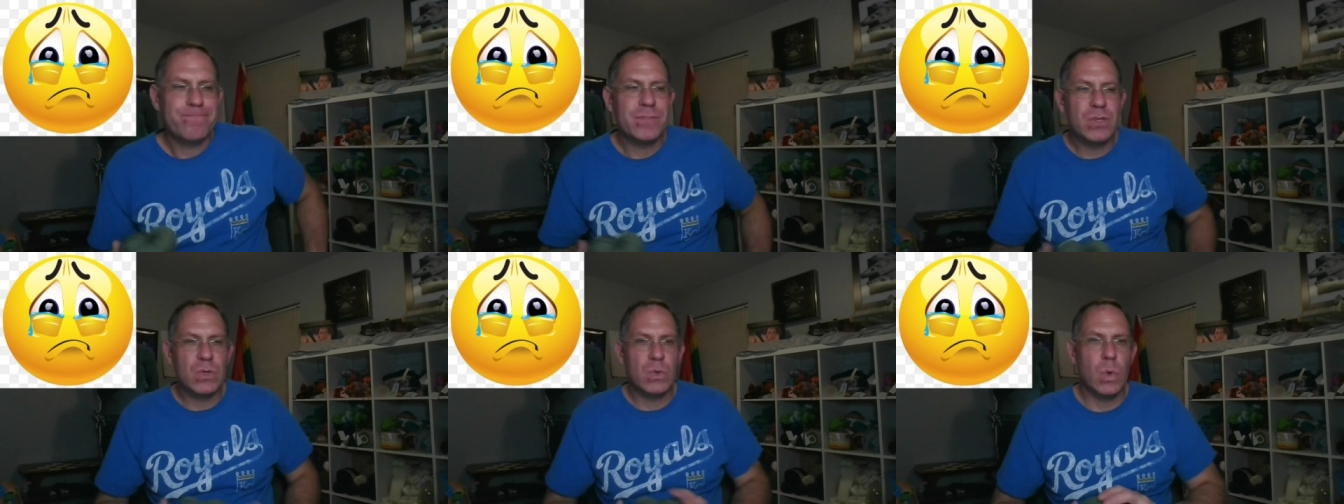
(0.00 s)

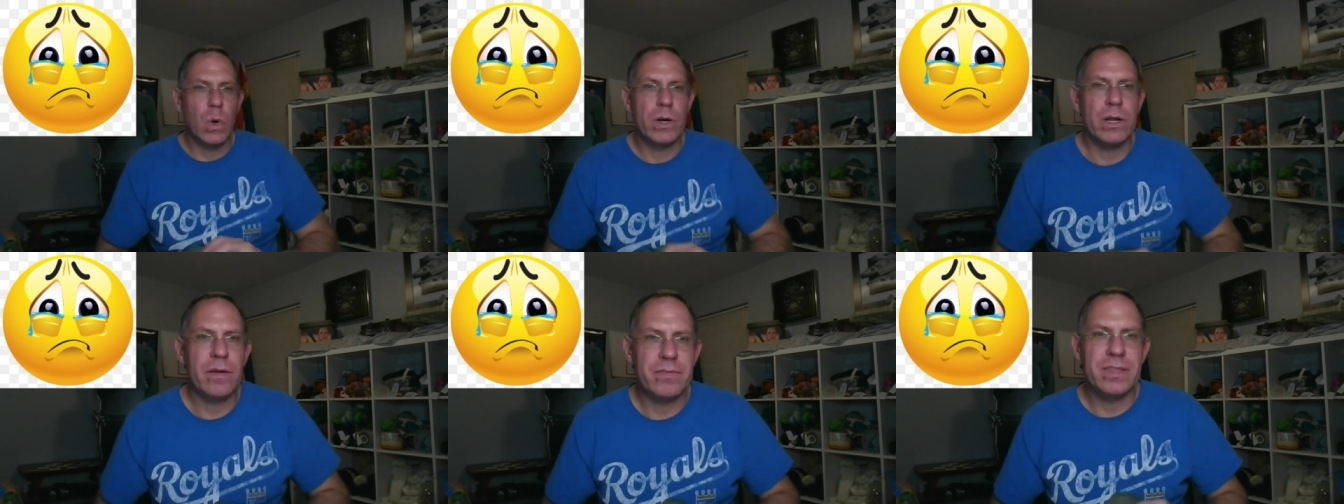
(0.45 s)

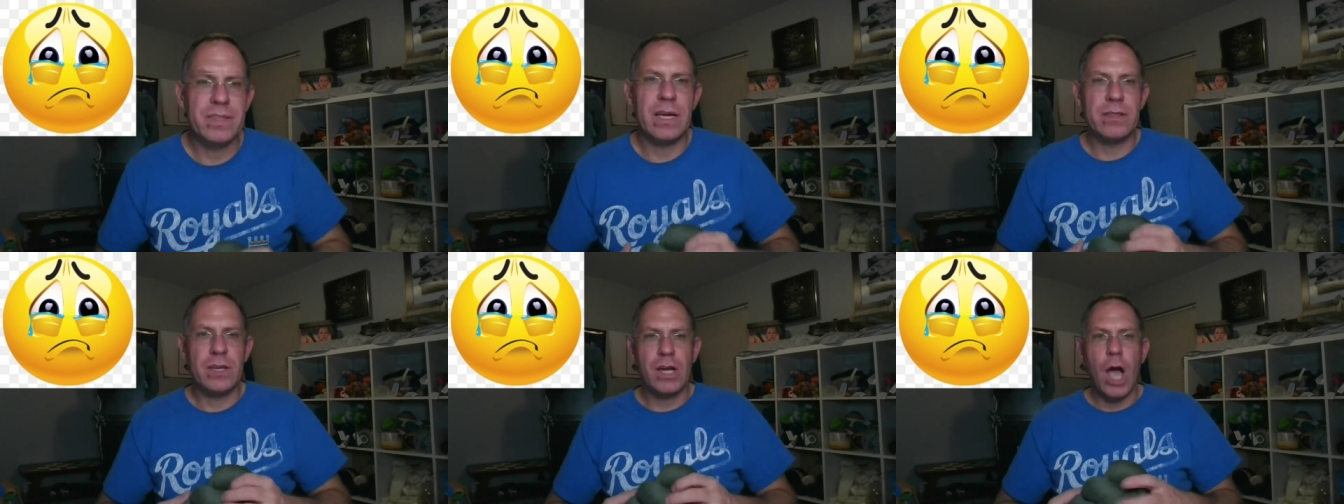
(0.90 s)
sort of
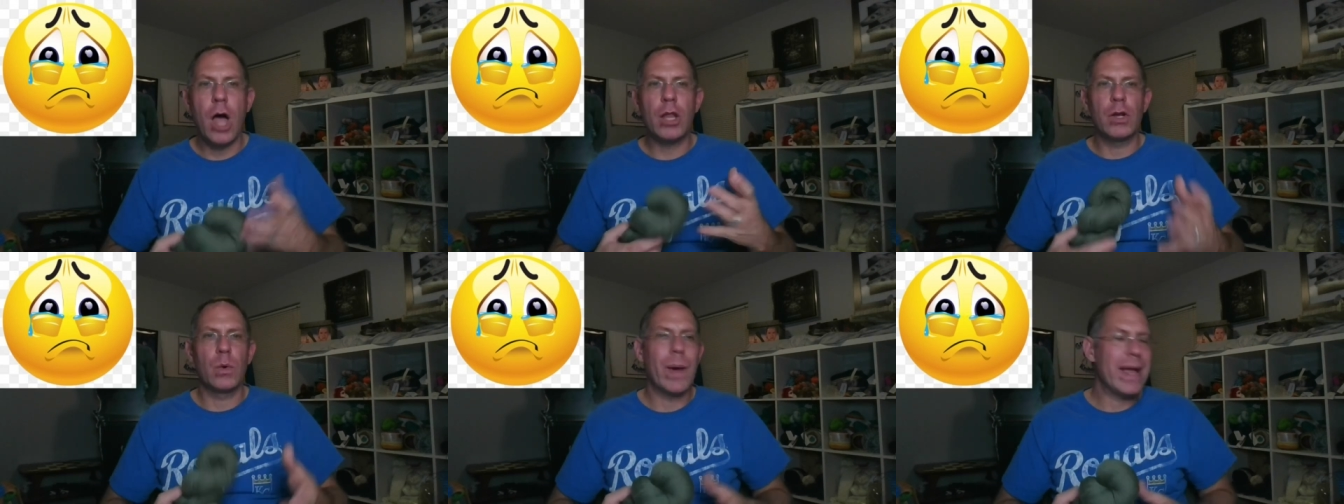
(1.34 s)
the
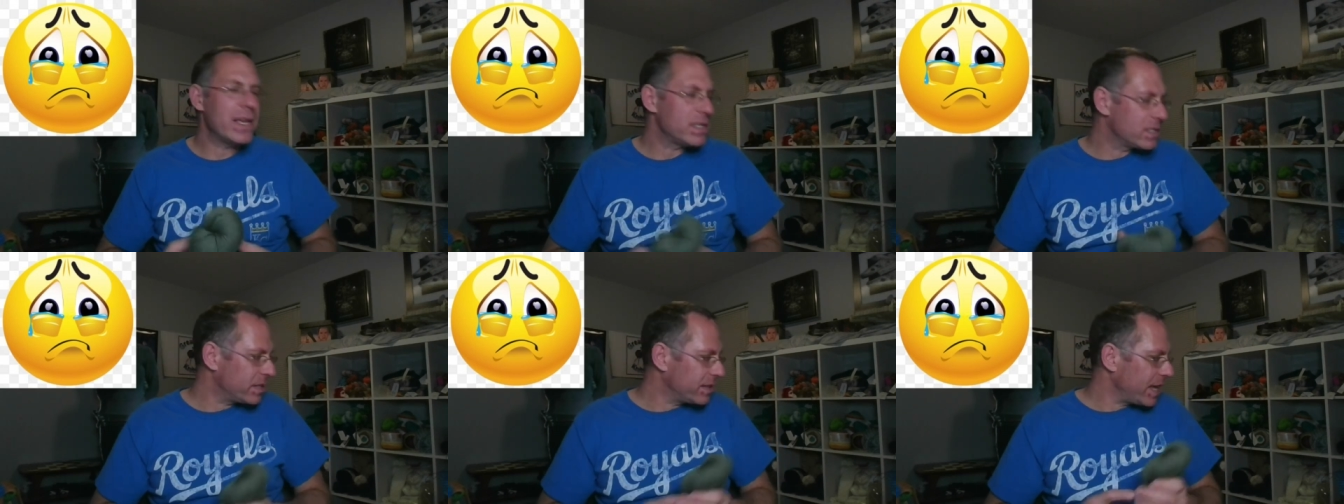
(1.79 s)

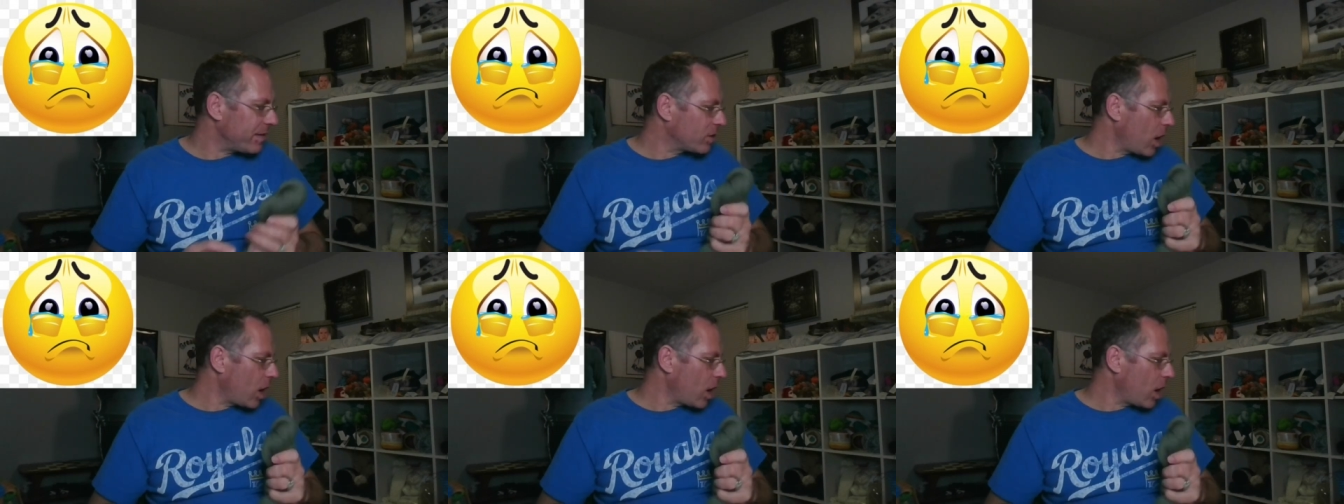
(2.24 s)
colorways that they've